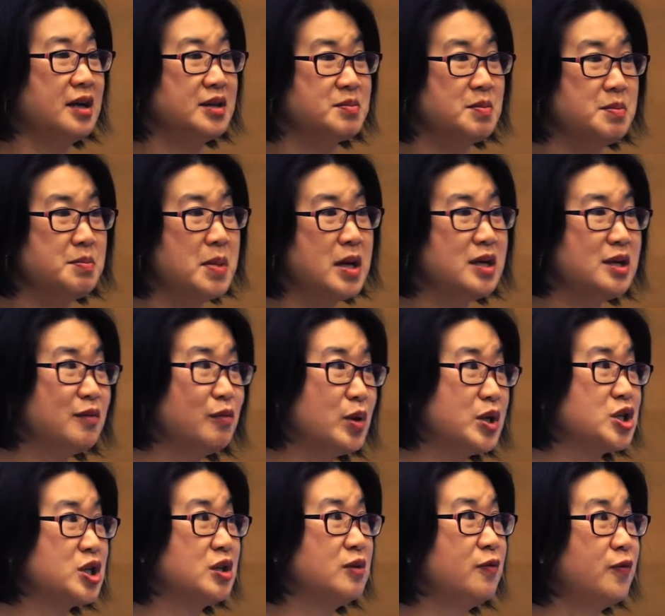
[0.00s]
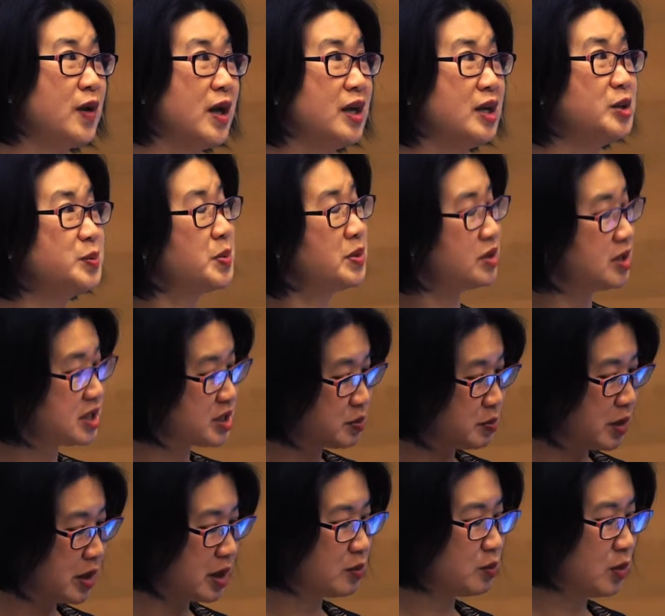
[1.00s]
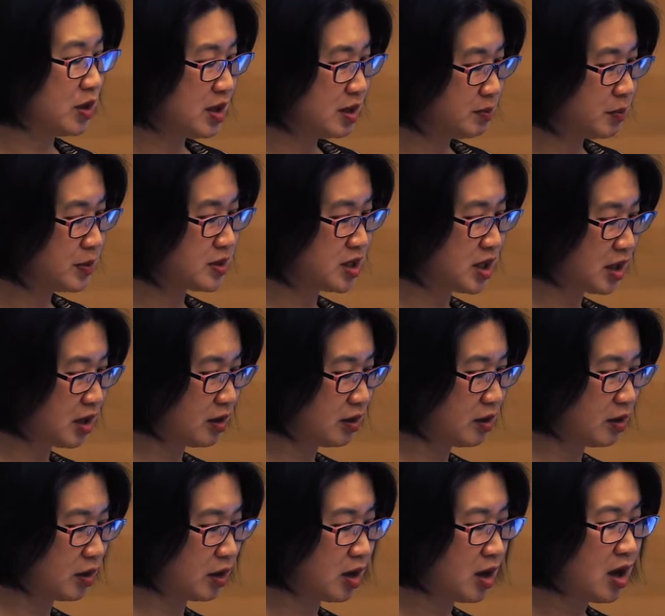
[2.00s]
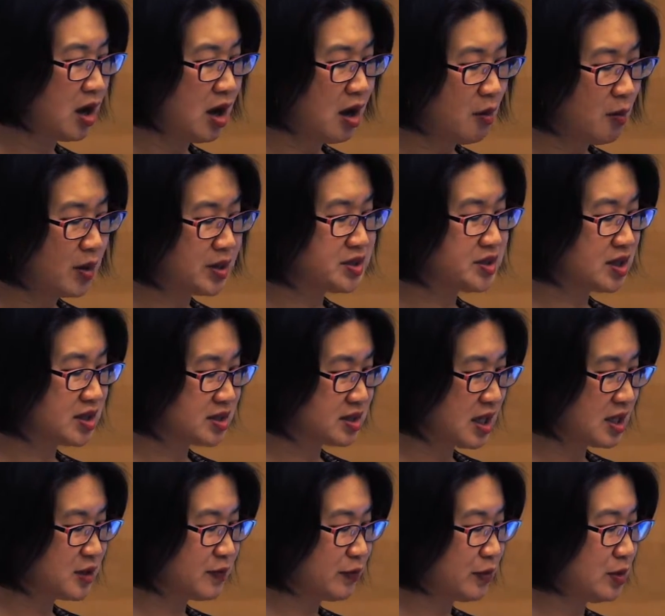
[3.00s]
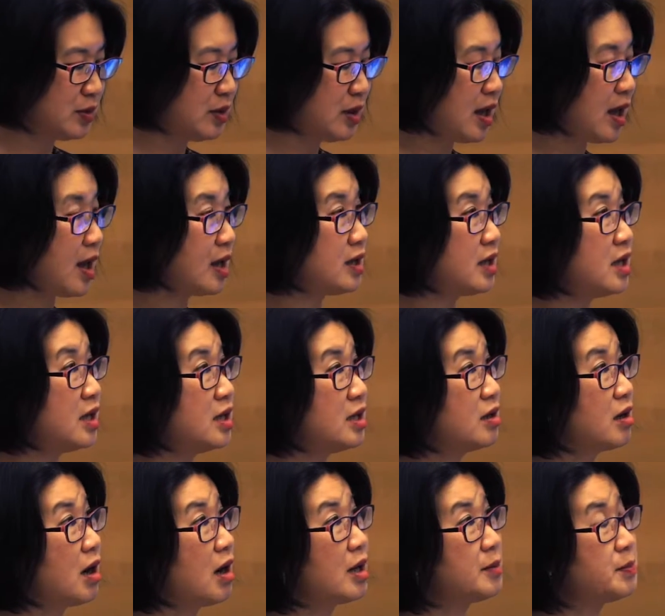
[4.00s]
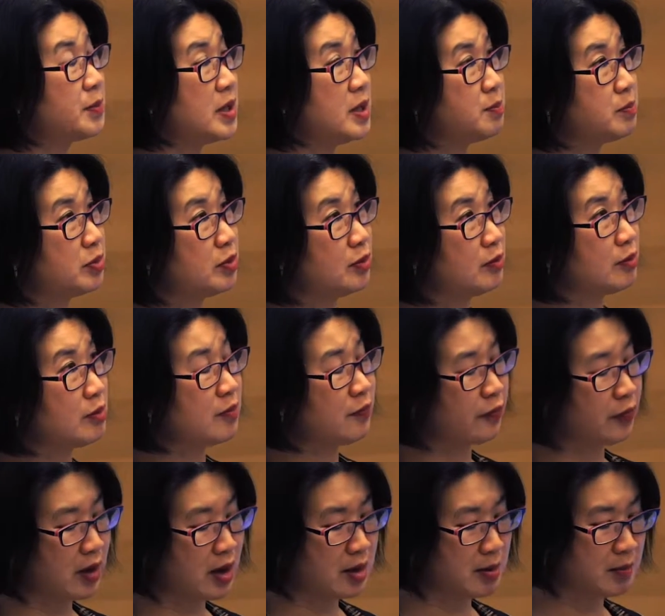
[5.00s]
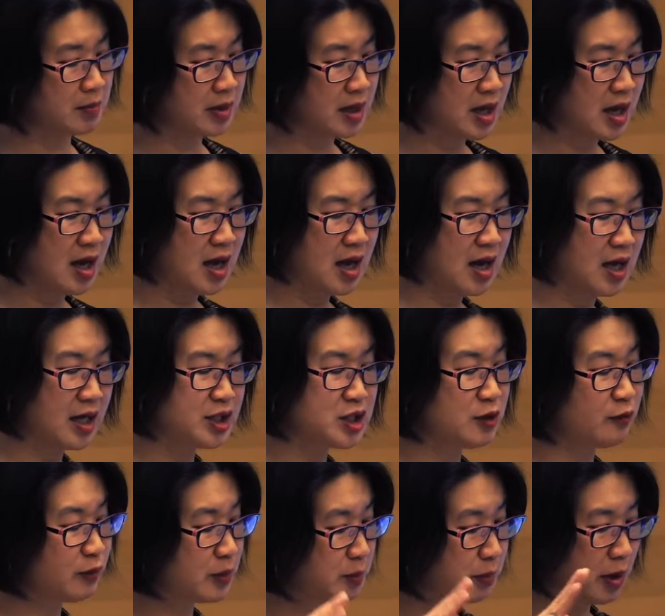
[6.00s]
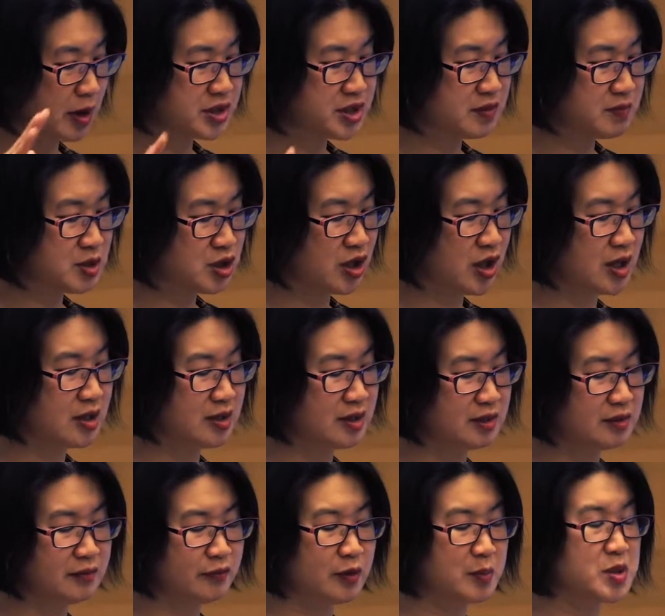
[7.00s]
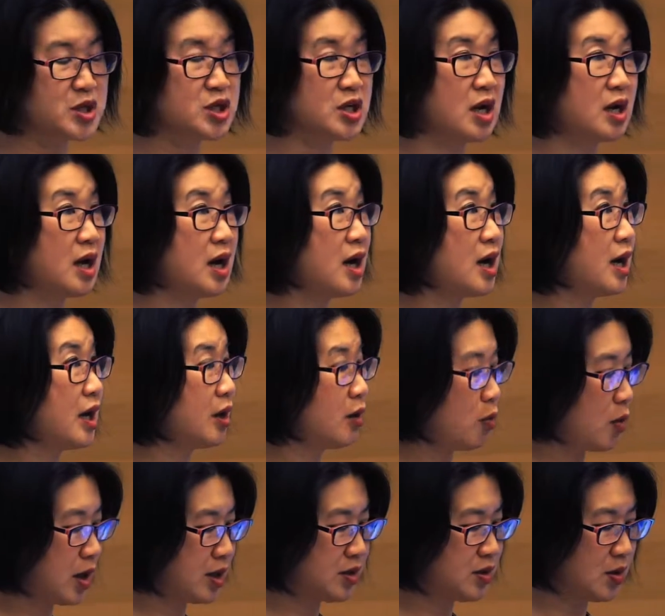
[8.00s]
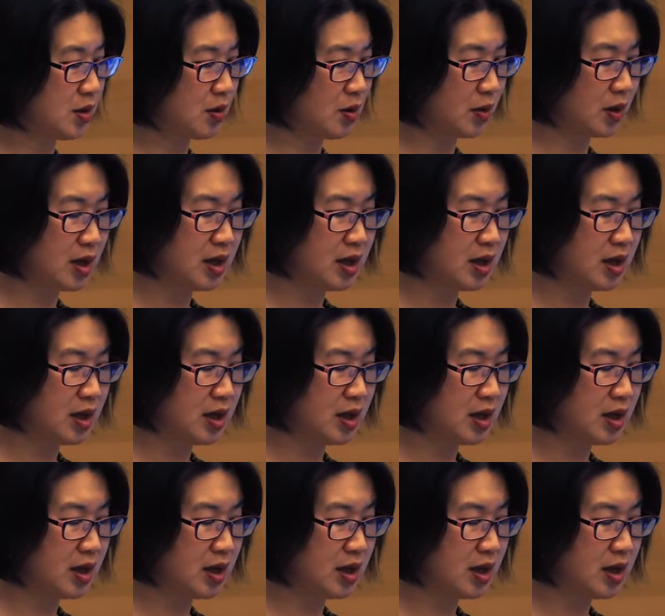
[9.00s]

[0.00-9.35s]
many of which had failed, but this one in particular was successful, and he got people from different parts of China, from Shanghai, Guangdong,